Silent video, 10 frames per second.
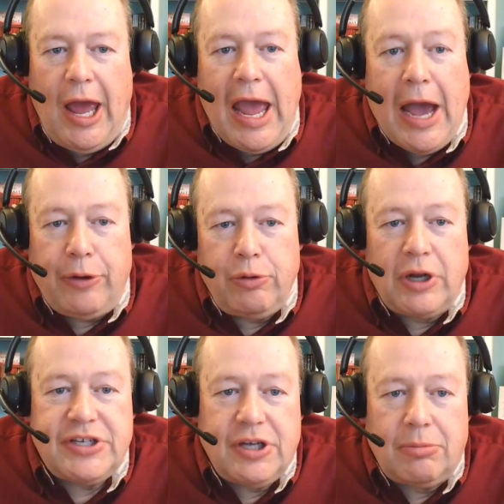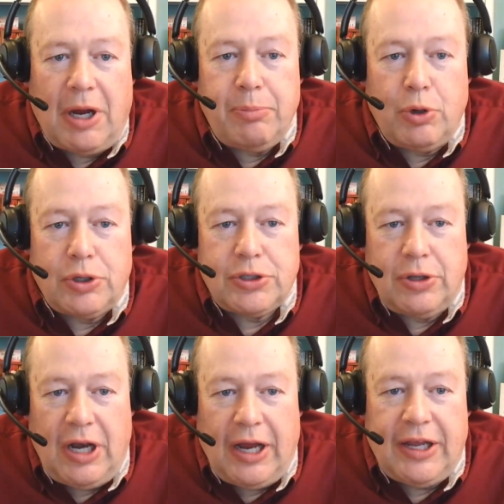"How do I sell my book so
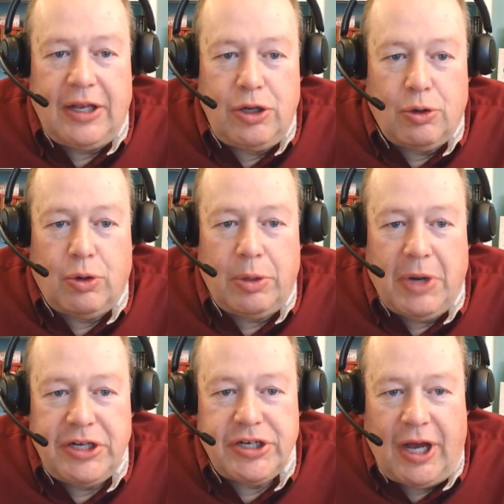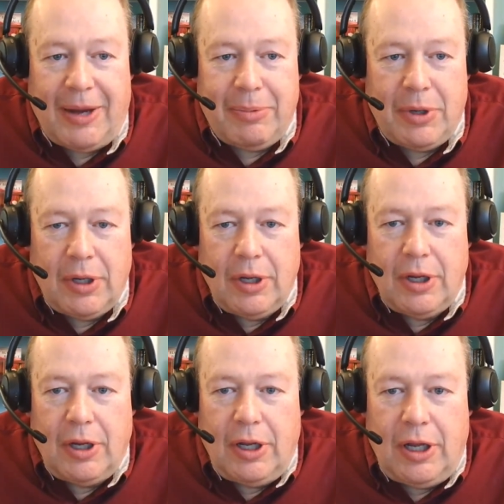that I can, quit my job?"
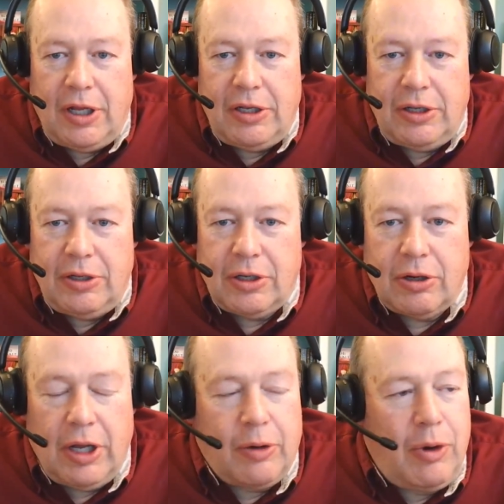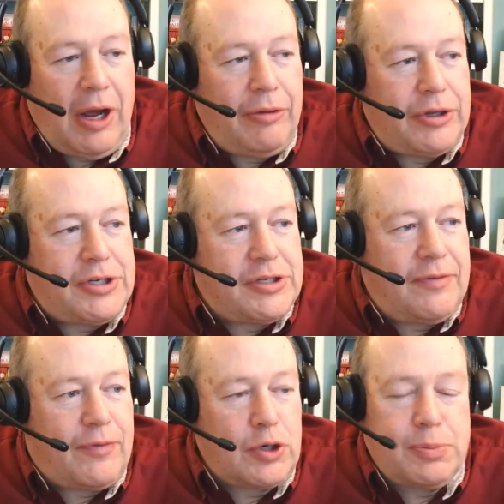And you're like, "Wow, this is the
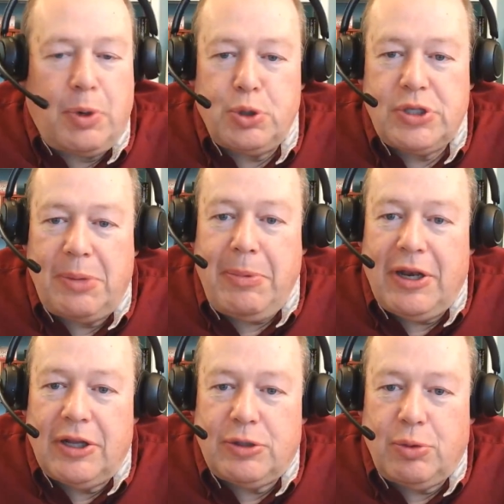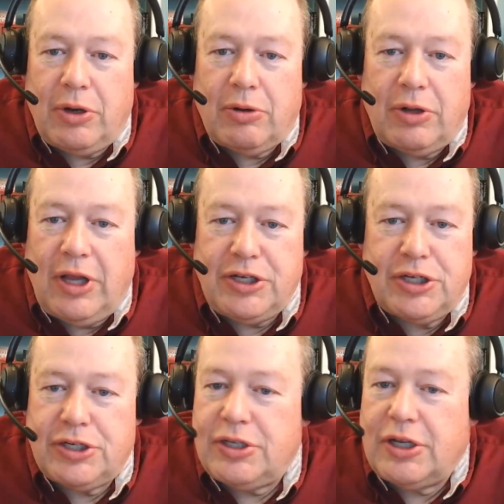first post they made on Twitter, and they
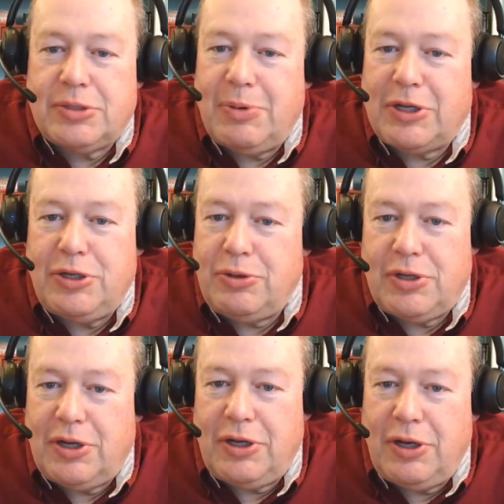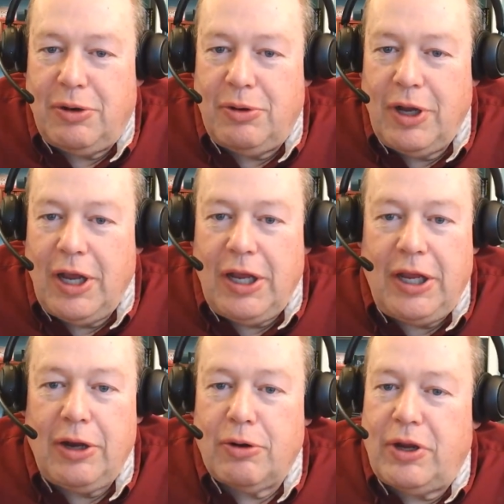just expect you to,
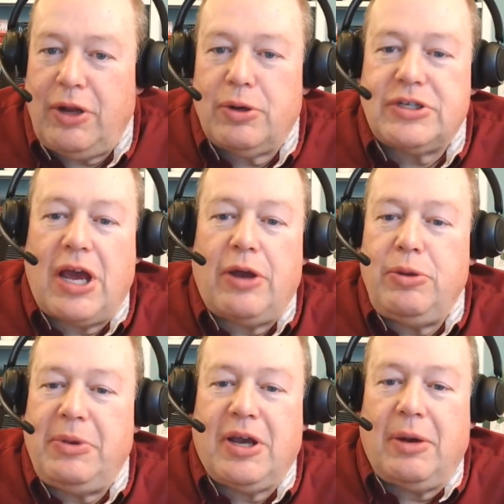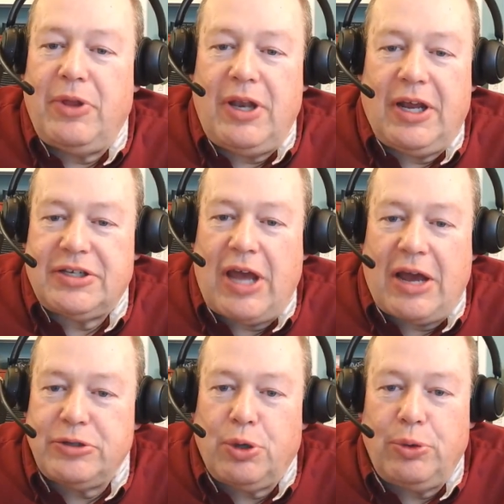here's how you become the next
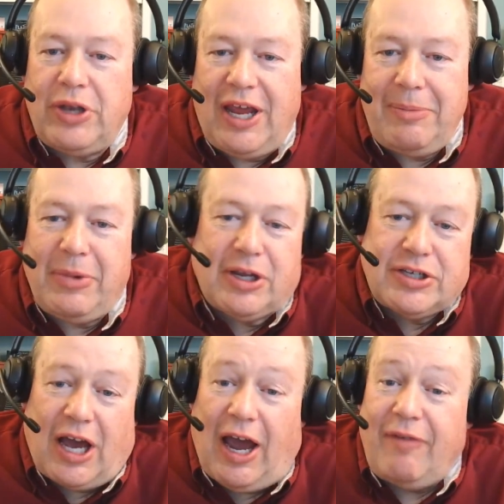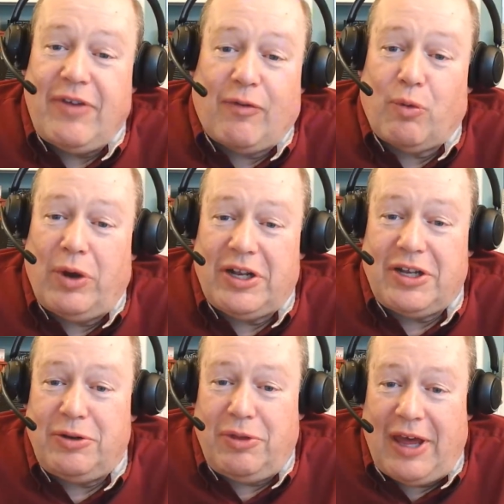household name." Because I've never wanted
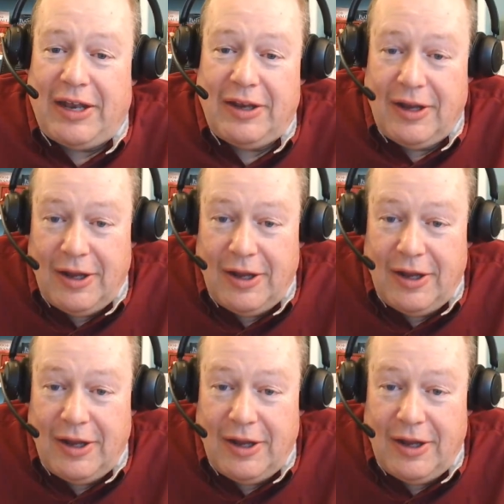to do that.